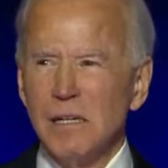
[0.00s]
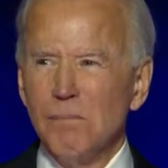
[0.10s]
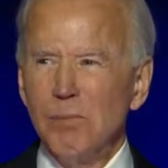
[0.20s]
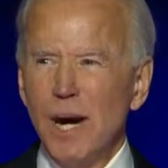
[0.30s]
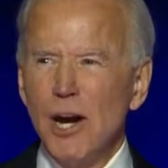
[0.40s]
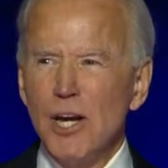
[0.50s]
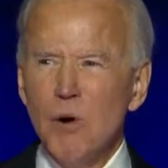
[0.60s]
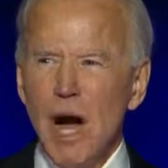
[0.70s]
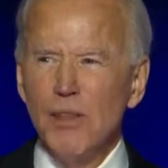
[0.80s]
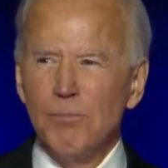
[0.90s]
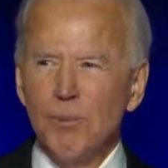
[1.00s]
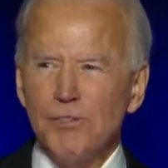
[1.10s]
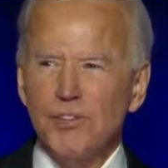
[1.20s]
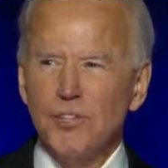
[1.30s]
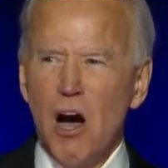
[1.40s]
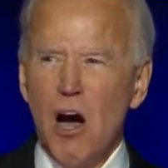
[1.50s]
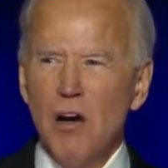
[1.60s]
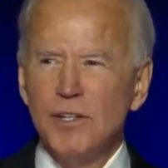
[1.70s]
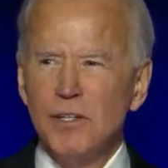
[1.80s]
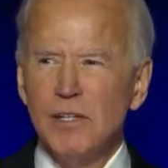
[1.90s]
bear you on the breath of
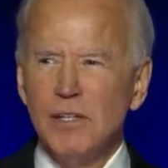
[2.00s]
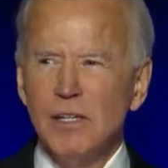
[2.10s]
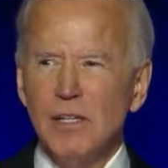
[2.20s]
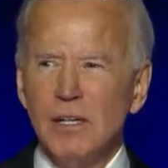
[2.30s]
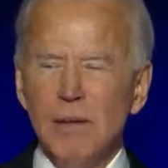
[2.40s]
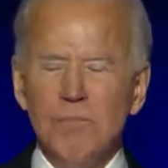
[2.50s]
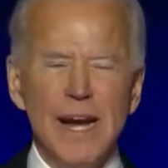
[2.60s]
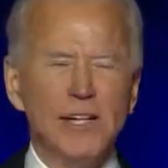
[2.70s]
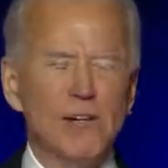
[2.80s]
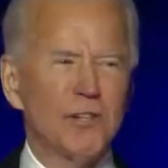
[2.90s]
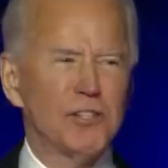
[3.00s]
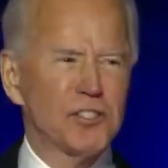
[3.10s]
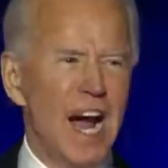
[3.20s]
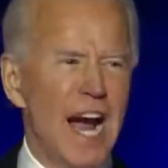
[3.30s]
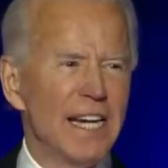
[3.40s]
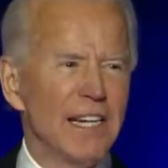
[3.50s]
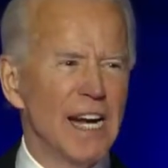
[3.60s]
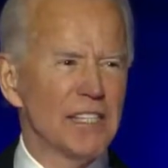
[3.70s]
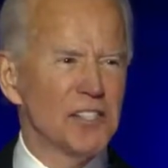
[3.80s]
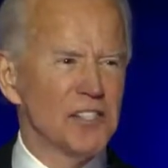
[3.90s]
dawn, and make you to shine
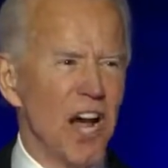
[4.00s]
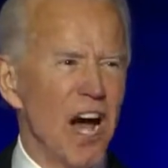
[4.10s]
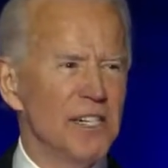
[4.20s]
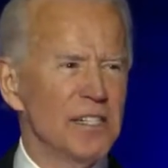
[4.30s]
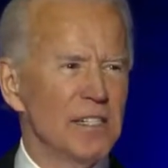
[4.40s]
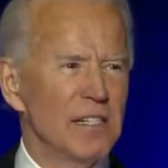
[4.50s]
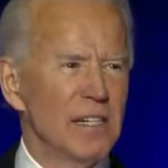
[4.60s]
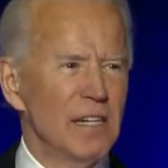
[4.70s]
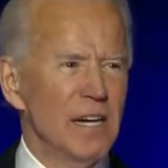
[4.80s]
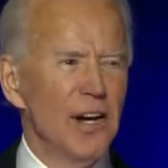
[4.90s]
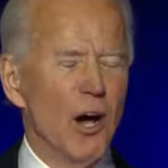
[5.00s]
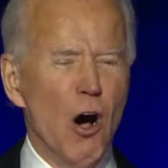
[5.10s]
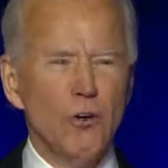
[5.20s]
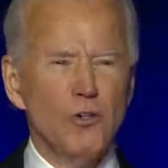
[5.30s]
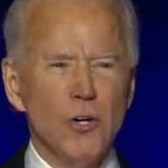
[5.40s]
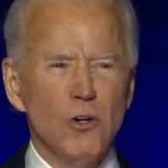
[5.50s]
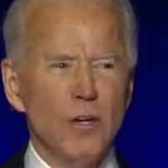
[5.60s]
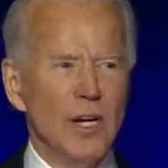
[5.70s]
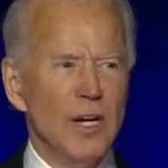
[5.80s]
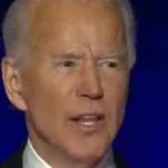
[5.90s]
like the sun, and hold you
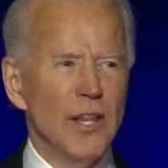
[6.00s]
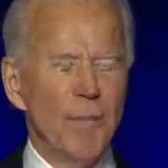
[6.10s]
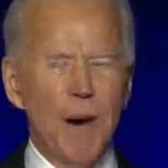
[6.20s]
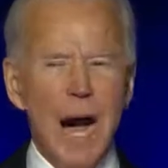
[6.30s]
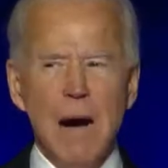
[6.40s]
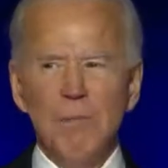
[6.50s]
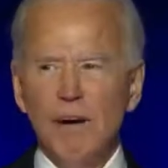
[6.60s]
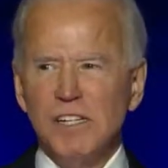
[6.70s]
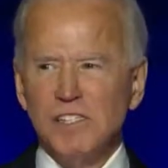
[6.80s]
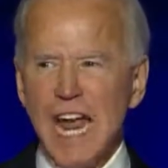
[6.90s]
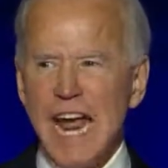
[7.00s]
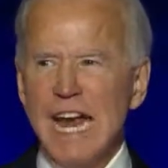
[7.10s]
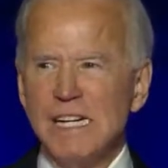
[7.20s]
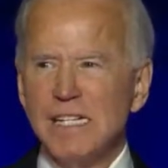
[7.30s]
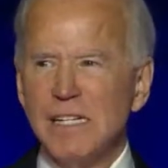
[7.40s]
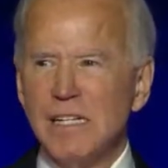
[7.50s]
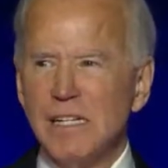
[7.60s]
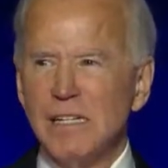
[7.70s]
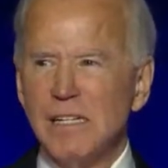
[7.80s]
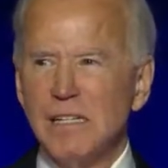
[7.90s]
in the palm of his hand.
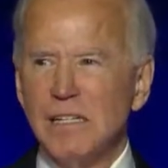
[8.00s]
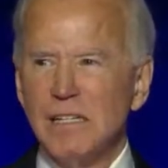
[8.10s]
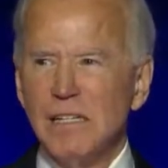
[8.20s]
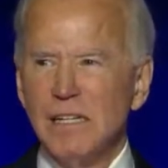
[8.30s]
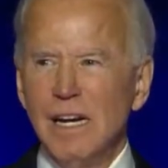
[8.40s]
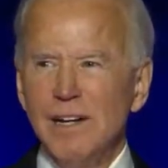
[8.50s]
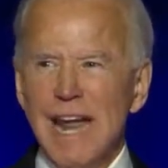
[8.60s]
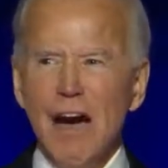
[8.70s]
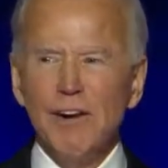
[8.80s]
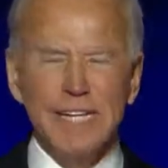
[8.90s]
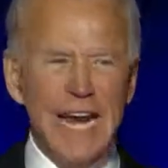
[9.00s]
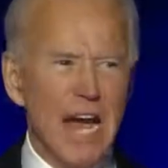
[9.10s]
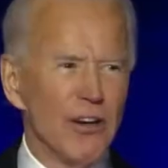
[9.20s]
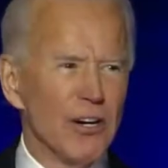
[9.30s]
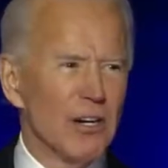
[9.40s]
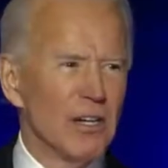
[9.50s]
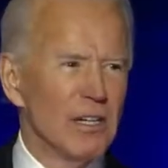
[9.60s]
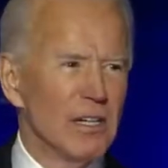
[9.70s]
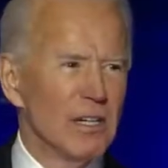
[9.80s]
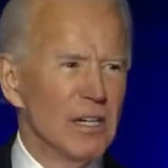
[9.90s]
And now together,
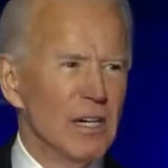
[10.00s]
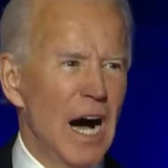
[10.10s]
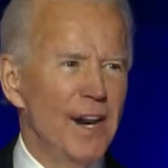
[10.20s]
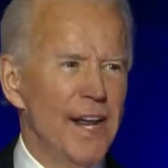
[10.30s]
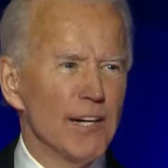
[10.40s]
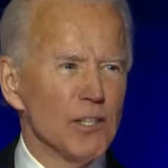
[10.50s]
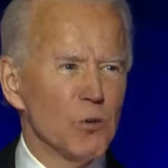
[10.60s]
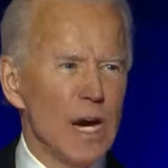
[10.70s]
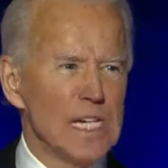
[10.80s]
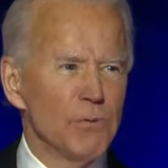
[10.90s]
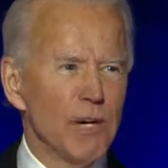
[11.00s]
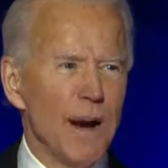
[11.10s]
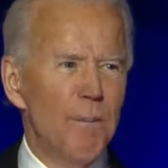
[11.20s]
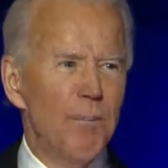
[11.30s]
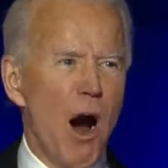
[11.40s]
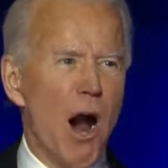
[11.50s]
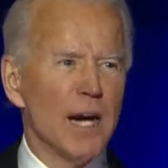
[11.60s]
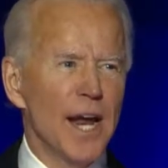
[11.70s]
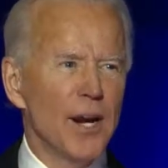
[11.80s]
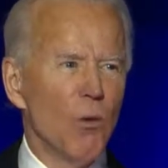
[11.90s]
on eagle's wings, we
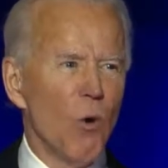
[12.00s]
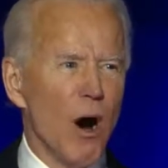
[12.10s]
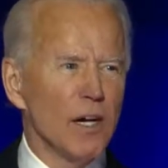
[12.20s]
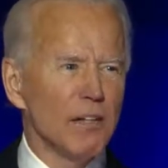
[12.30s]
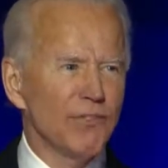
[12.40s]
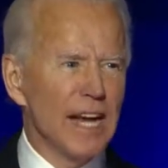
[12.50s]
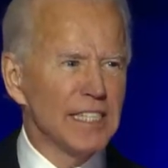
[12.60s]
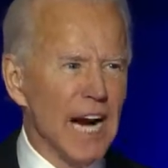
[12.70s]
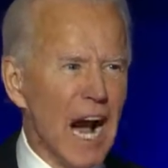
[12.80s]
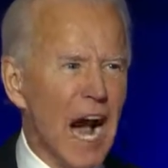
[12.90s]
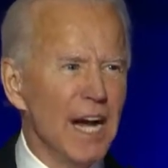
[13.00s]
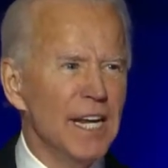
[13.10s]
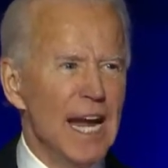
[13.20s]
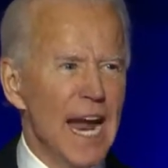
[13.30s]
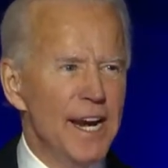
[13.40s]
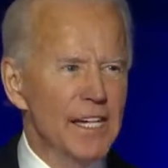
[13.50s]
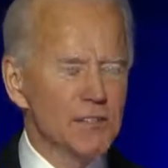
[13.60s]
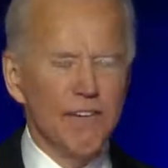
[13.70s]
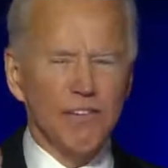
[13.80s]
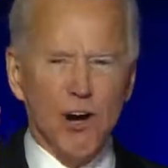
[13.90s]
embark on the work that God and
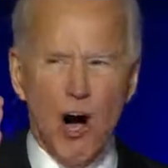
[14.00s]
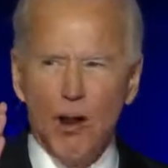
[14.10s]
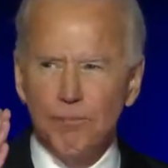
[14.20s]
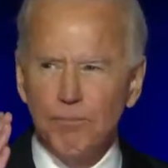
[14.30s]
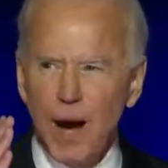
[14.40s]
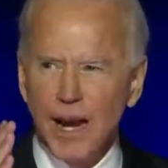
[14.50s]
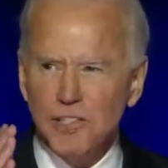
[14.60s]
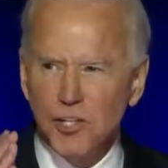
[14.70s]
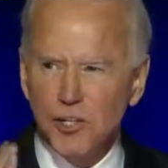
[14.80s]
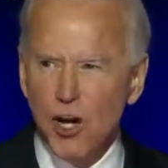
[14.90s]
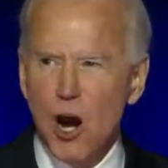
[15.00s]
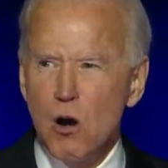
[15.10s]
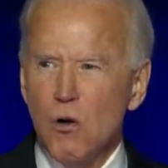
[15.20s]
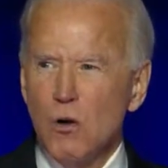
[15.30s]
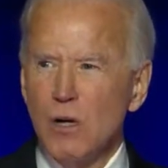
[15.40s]
history have called upon us to do,